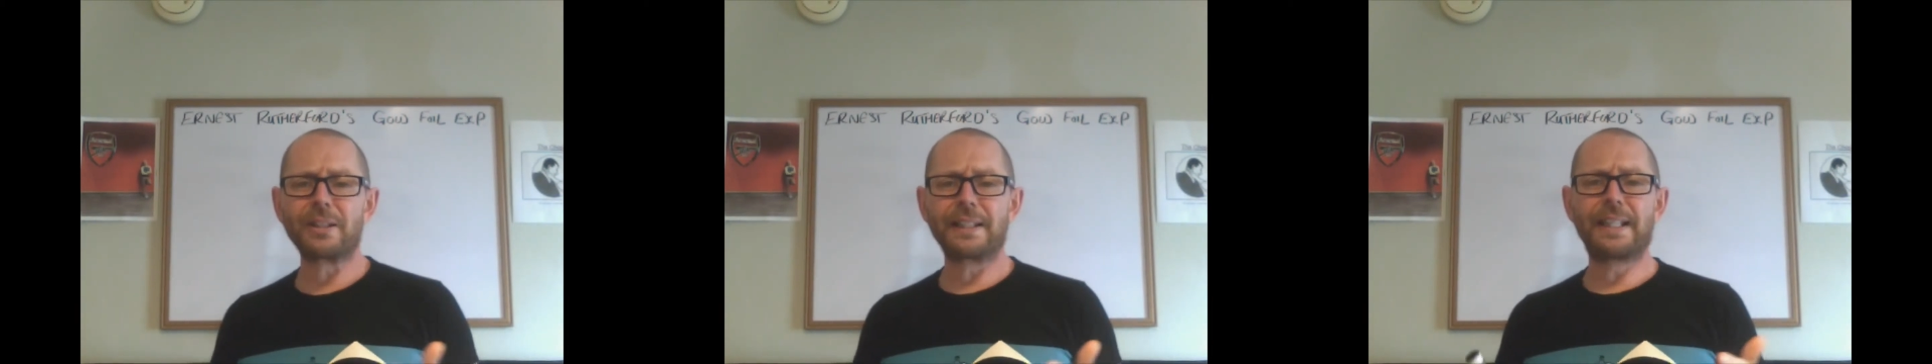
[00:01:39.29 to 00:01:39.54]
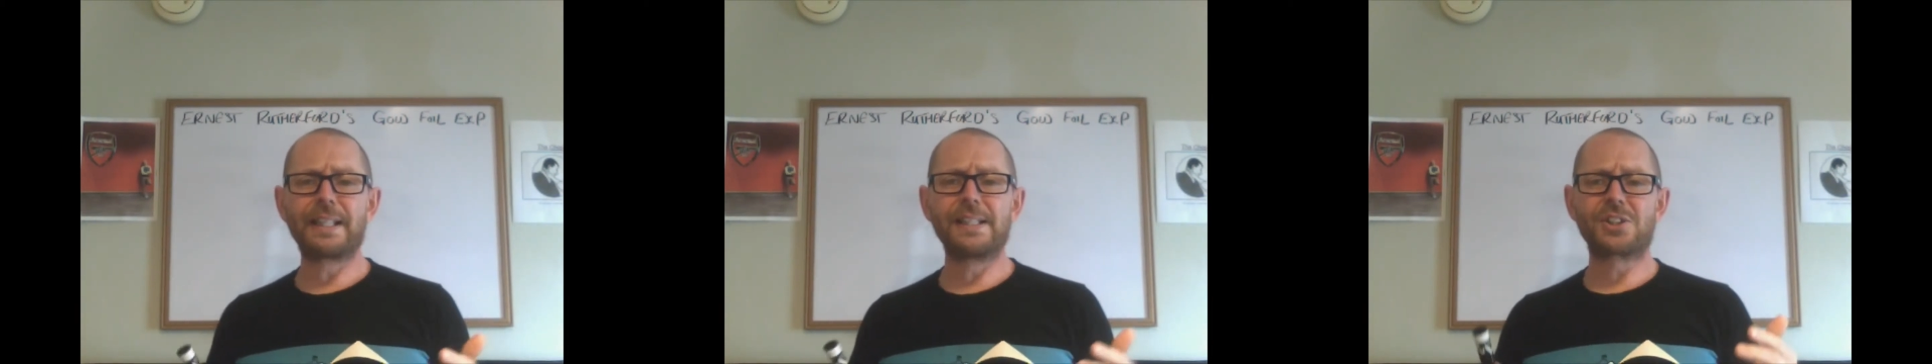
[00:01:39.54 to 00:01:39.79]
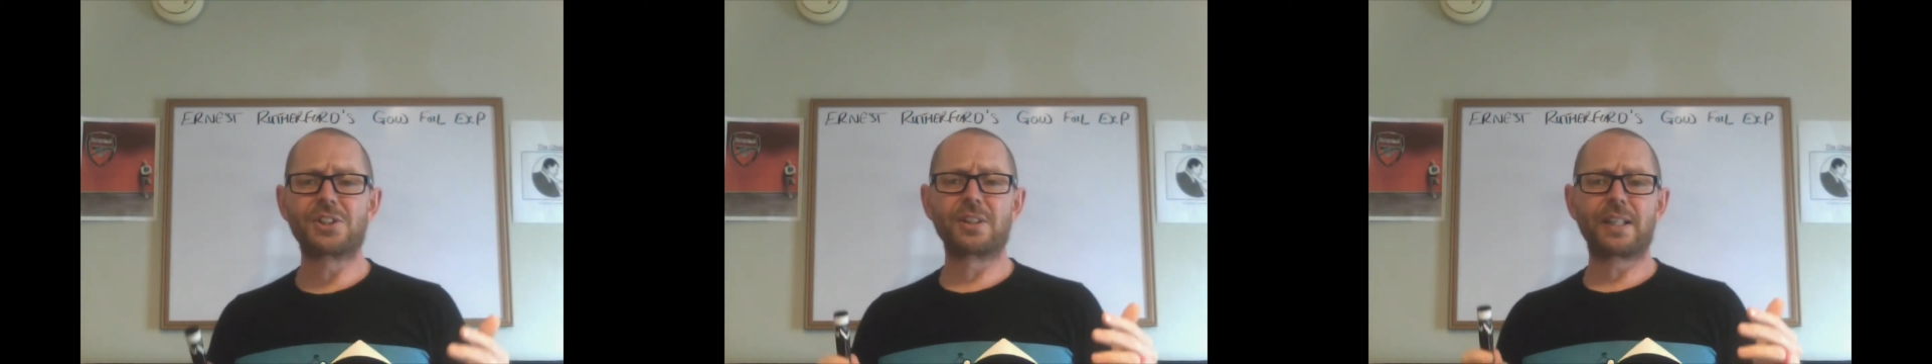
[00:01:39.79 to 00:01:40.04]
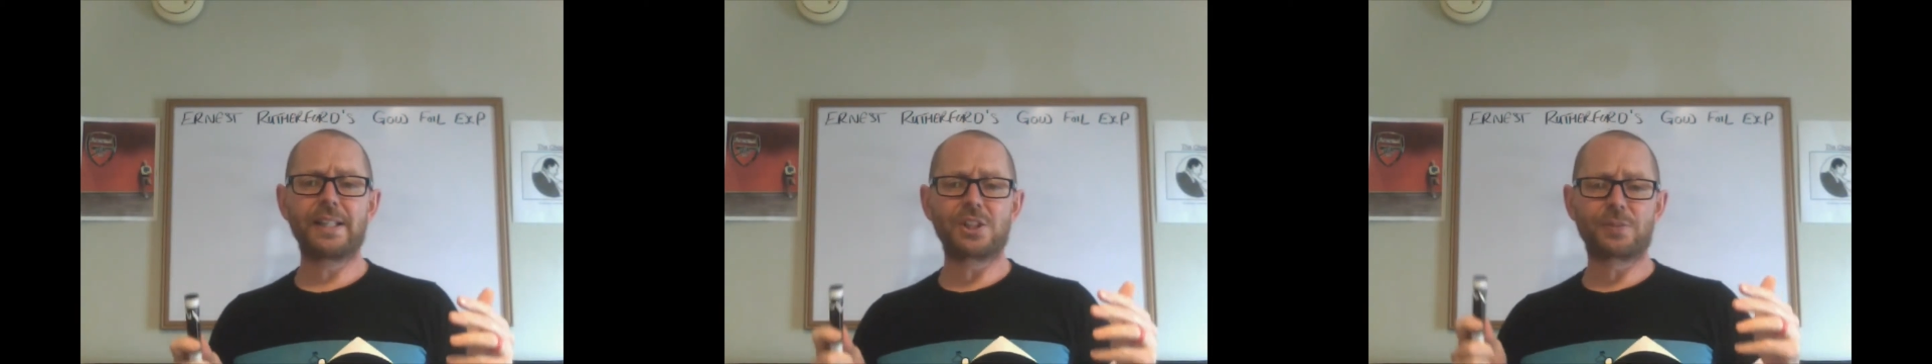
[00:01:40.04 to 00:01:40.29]

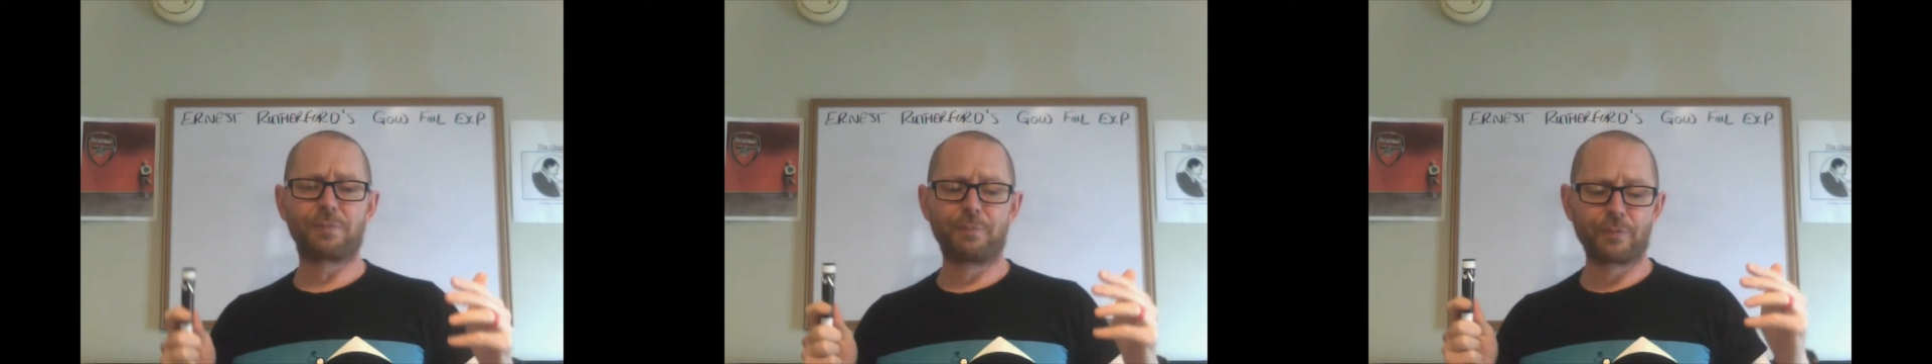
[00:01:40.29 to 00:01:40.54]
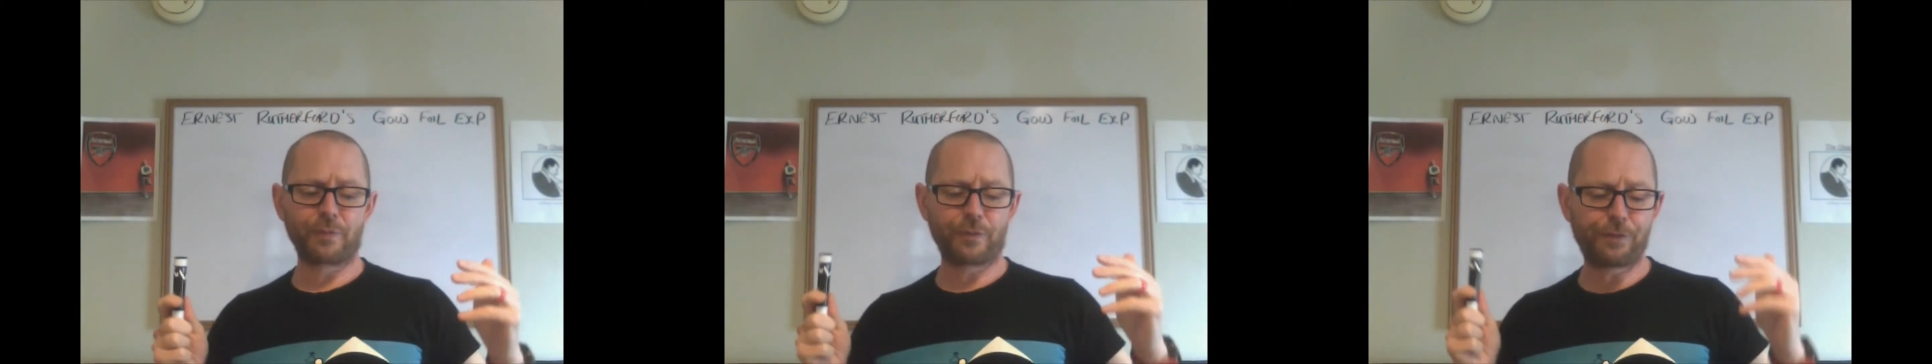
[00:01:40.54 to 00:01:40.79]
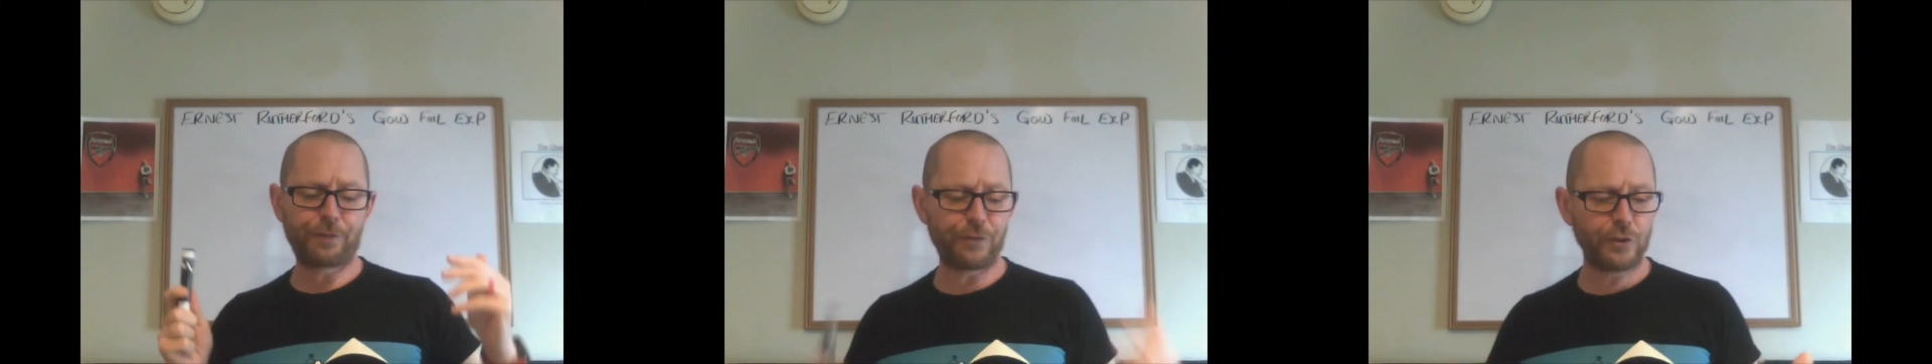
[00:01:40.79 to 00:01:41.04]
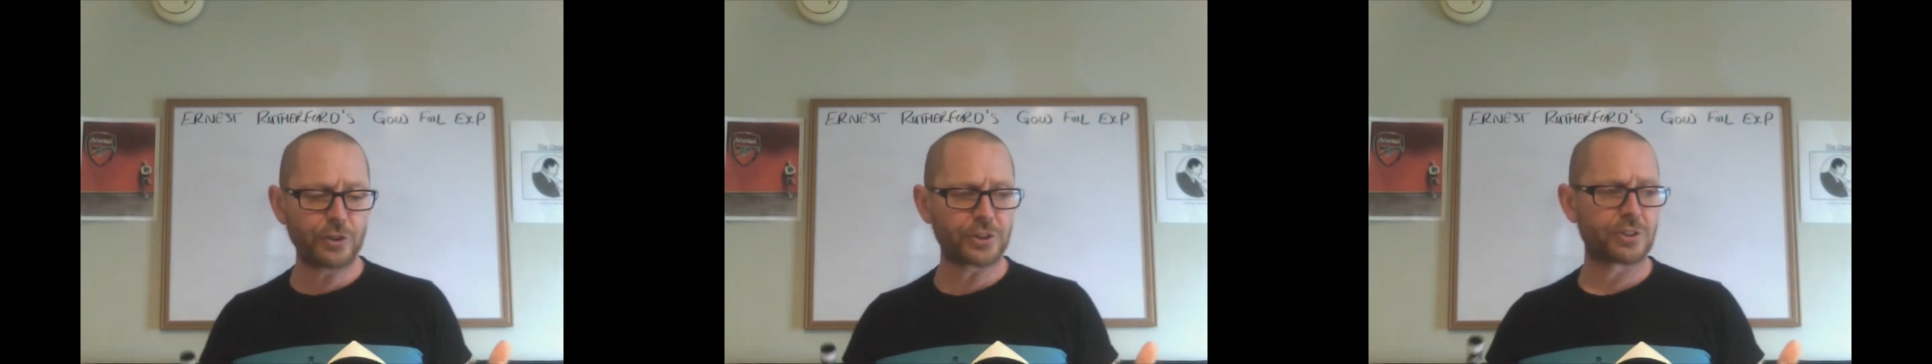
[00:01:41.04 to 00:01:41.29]
his
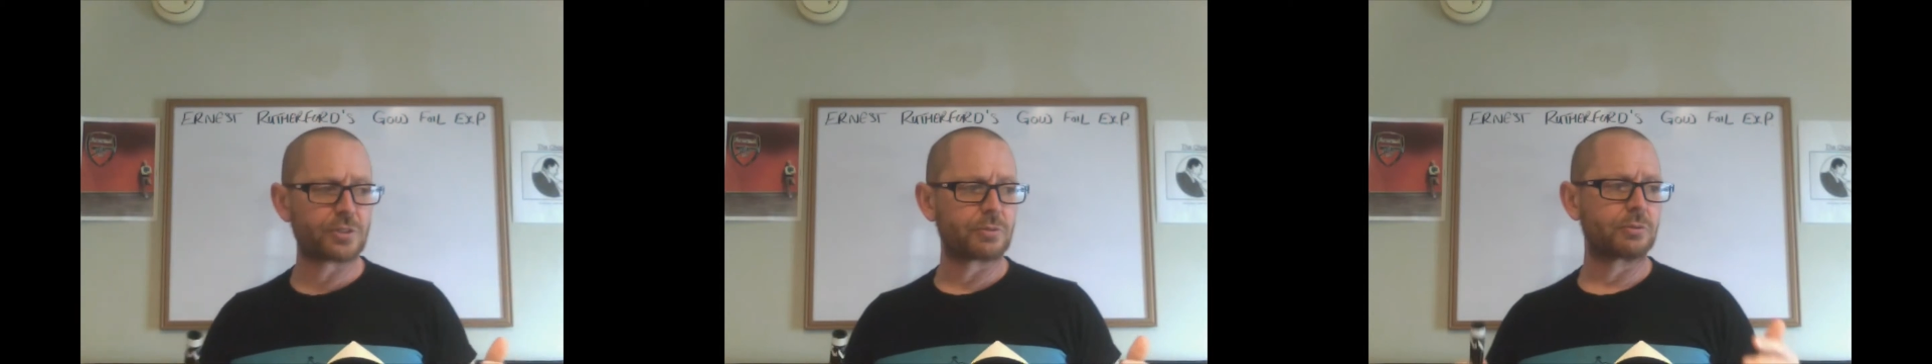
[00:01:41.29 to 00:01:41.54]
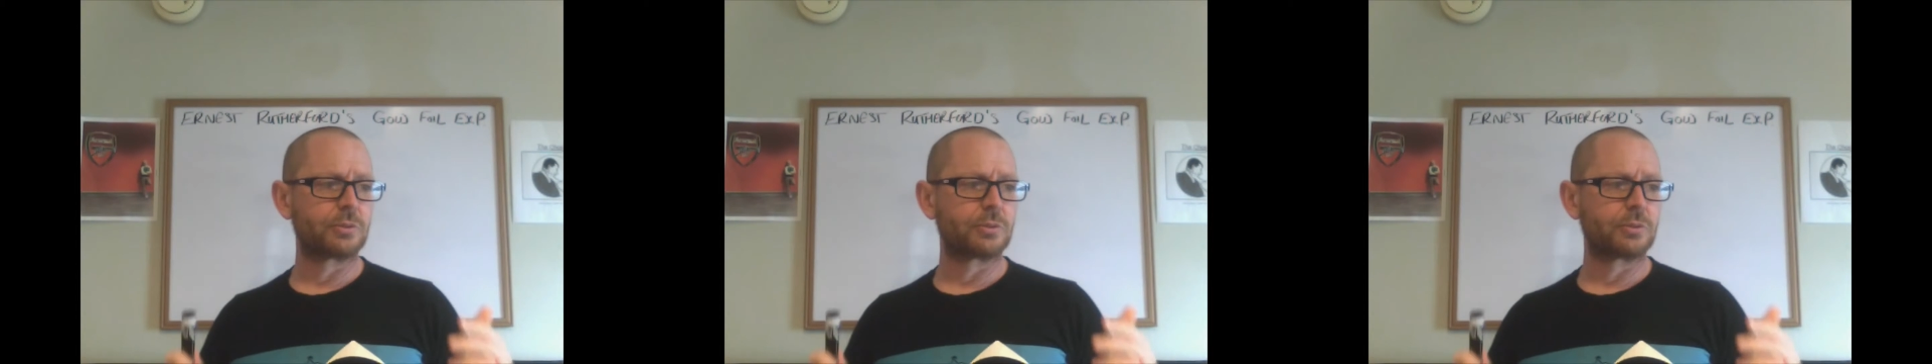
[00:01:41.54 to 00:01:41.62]
first